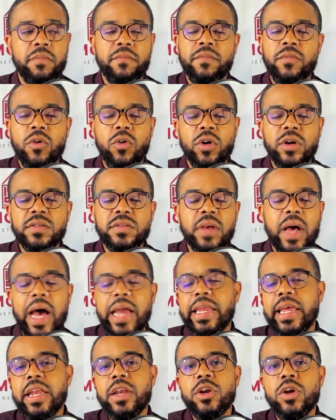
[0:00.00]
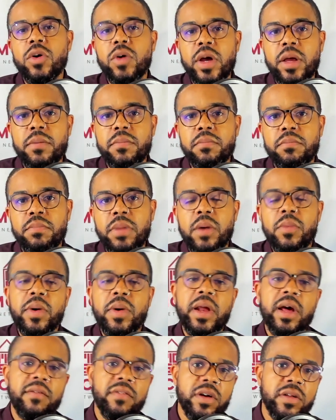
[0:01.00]
Of course, I didn't do it, but
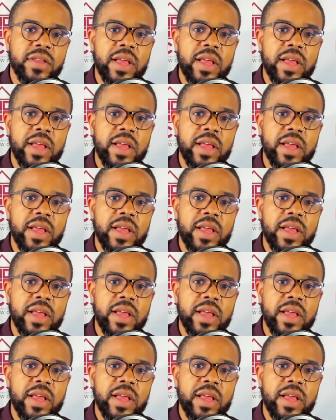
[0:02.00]
whatever.